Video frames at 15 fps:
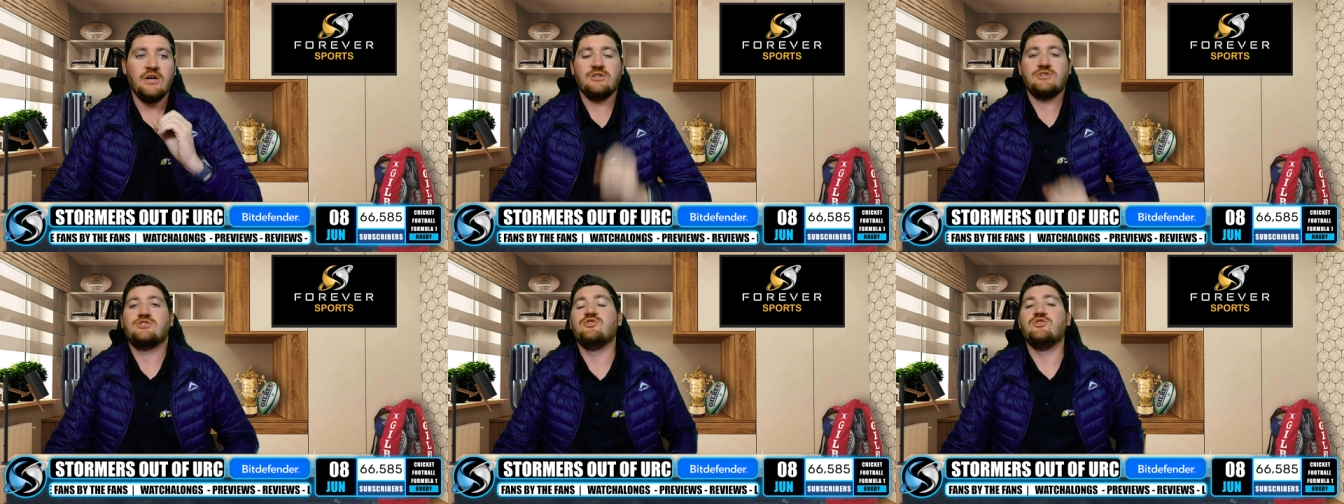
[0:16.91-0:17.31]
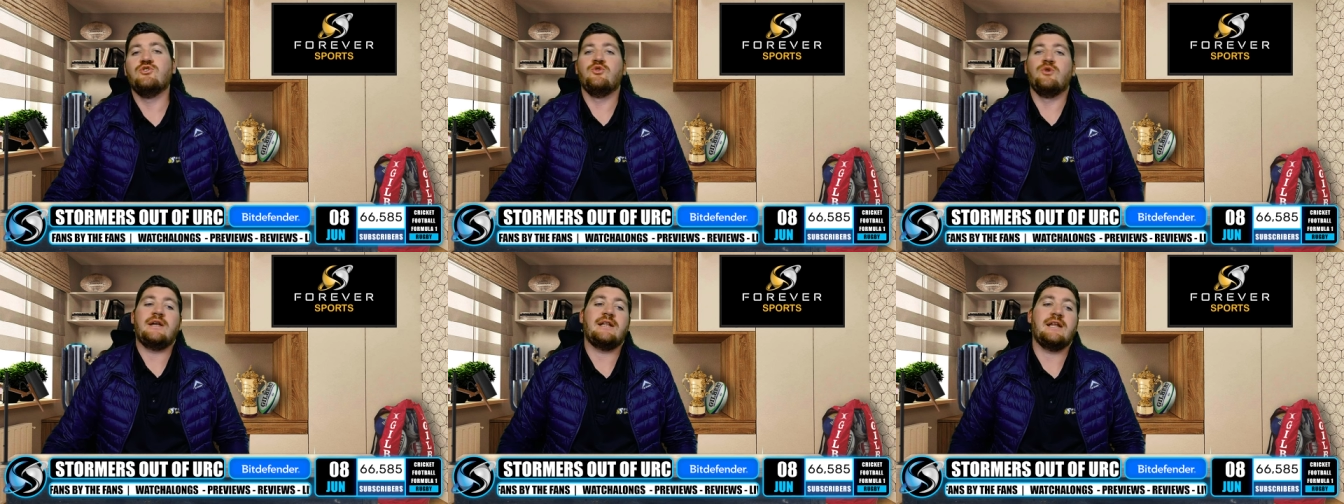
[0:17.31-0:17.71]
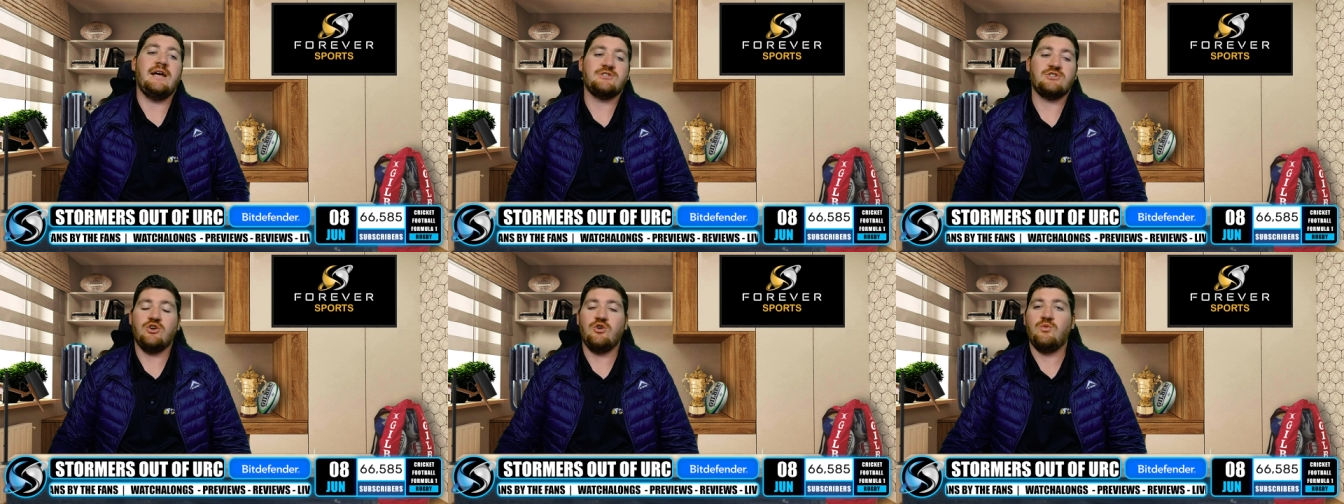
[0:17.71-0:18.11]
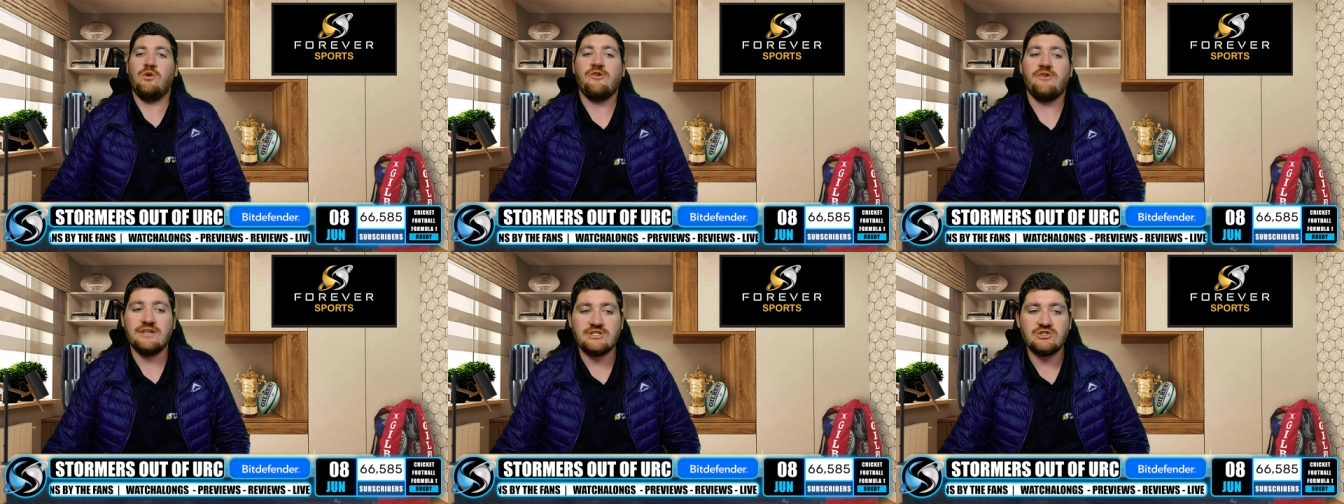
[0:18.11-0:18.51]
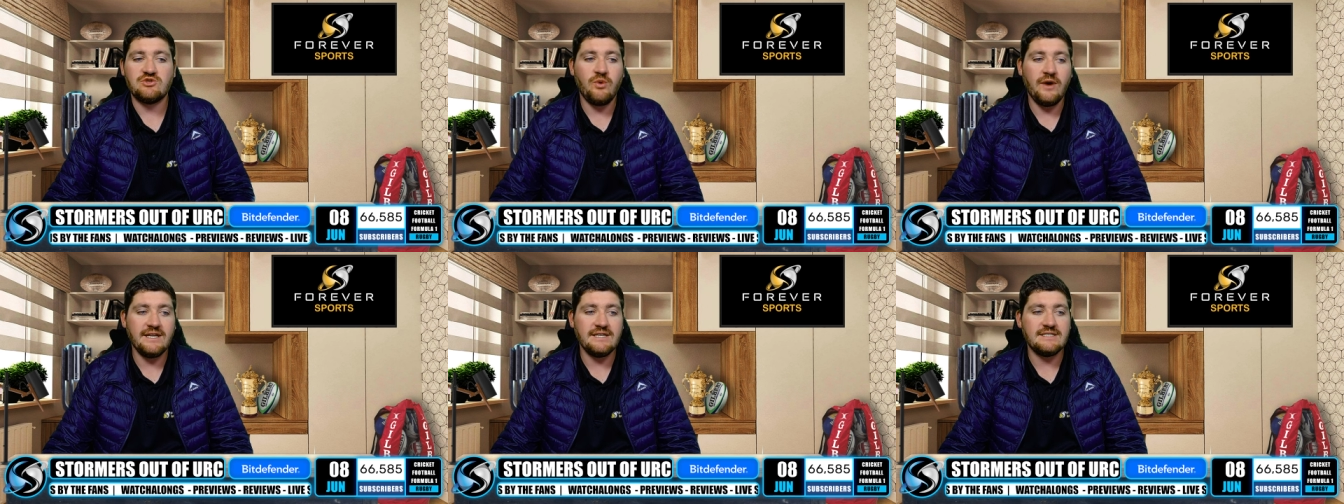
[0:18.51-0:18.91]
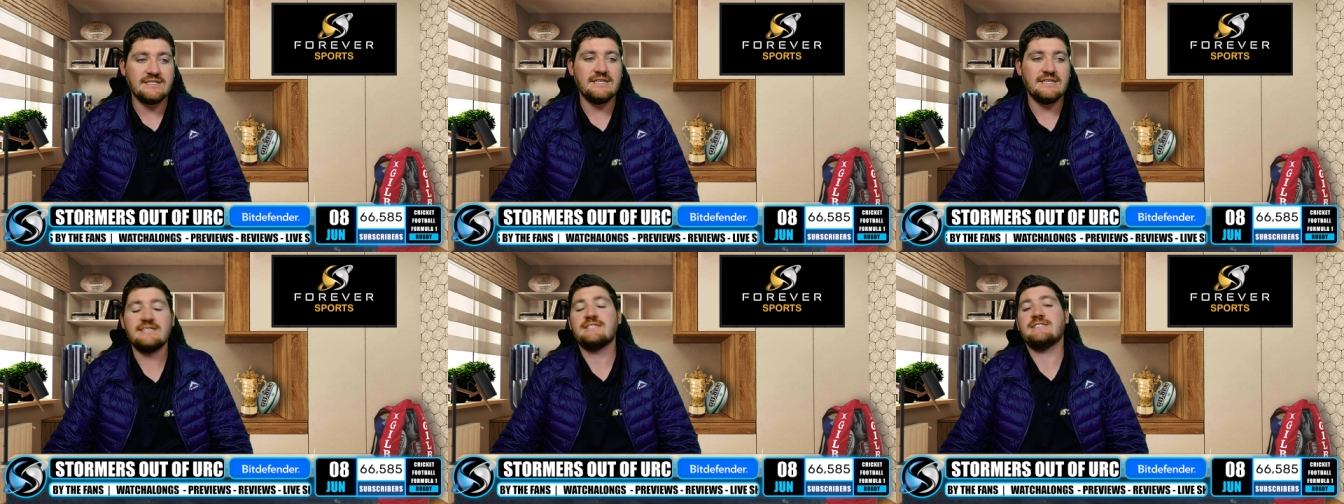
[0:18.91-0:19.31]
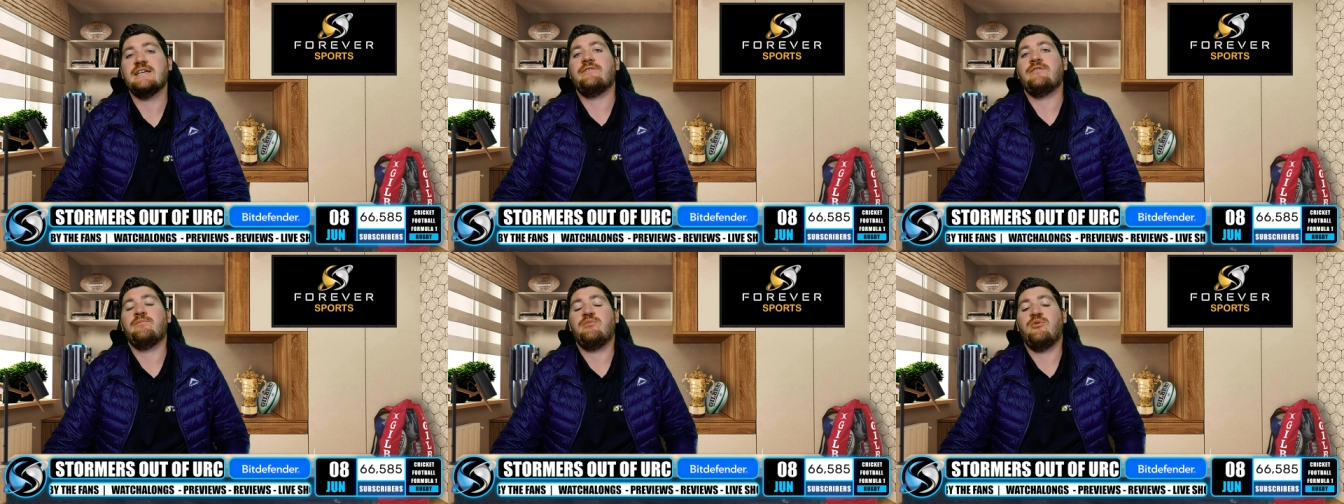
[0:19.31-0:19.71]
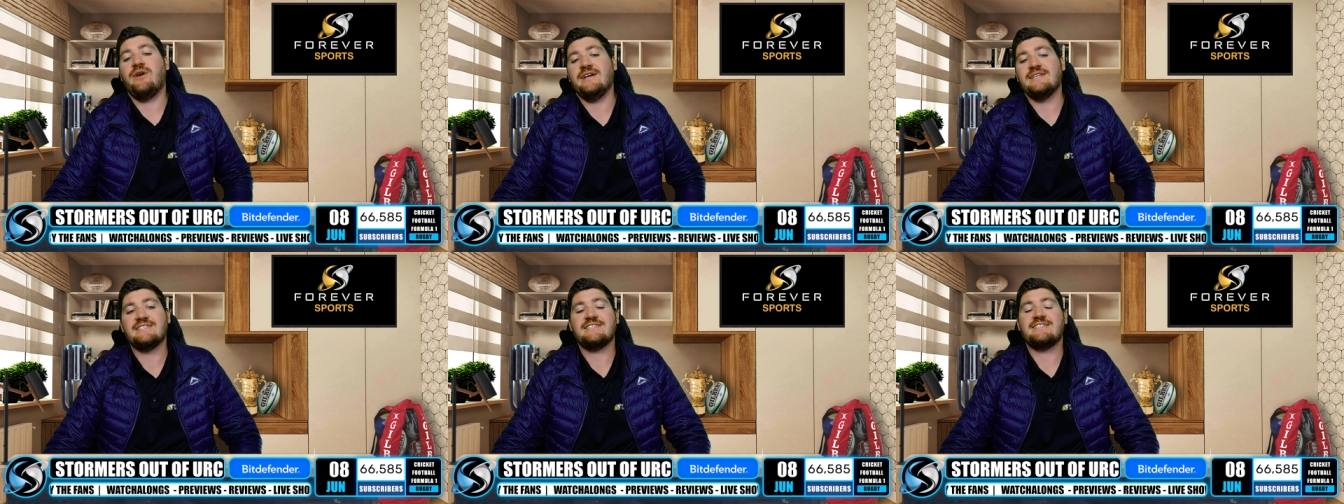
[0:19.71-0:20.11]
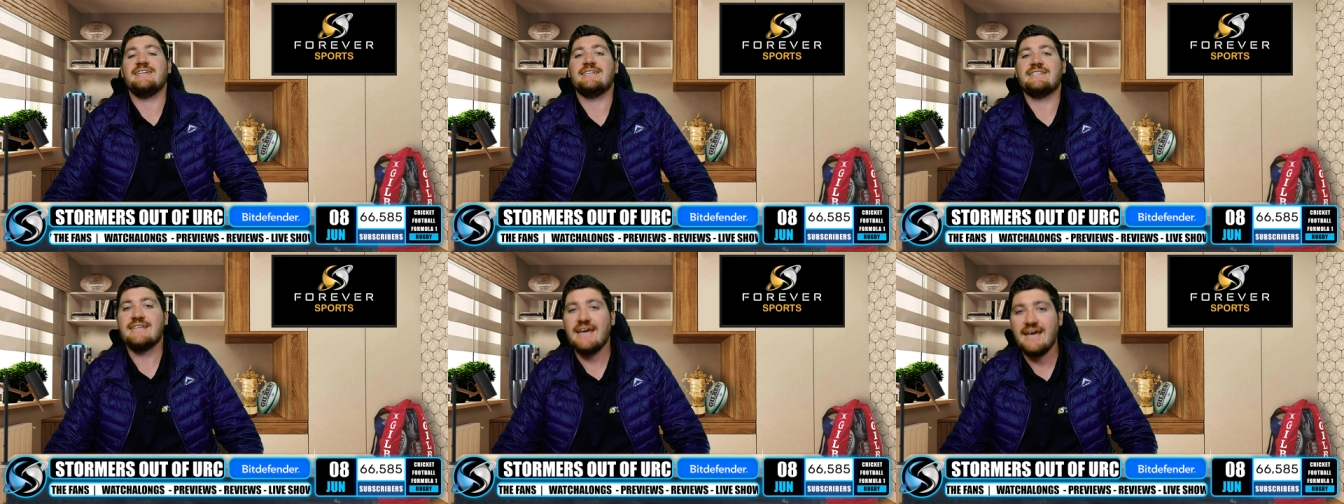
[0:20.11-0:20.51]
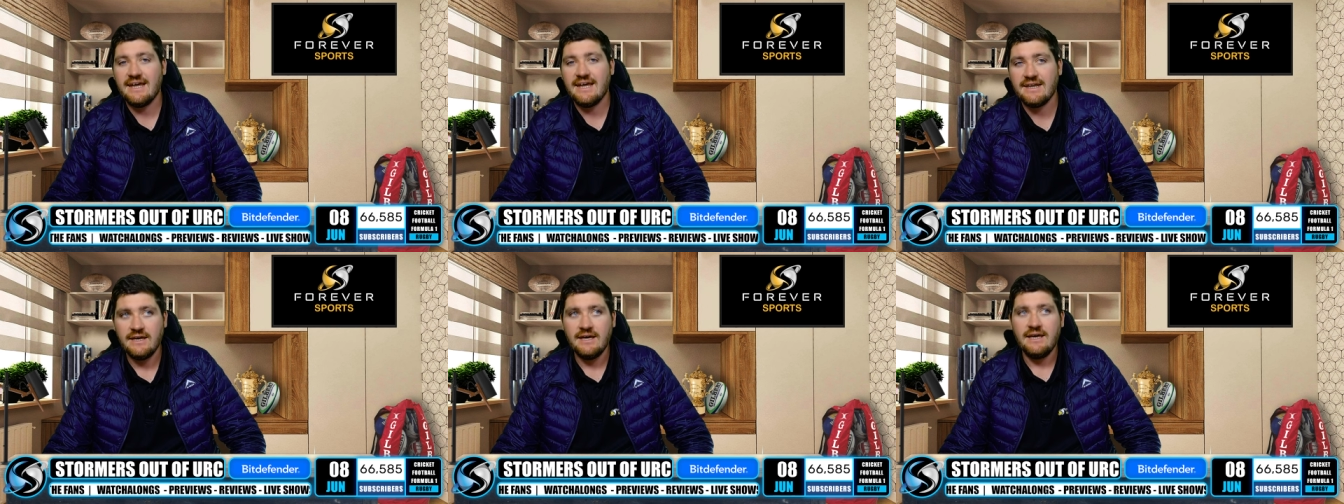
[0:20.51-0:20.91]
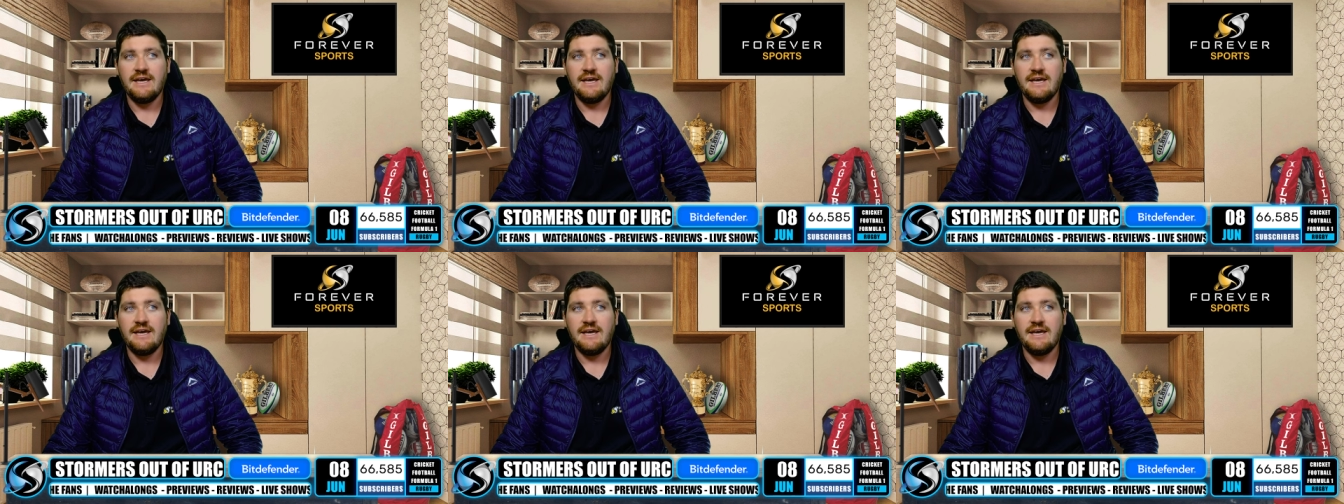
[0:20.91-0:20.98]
to Glasgow Warriors twenty-seven points to ten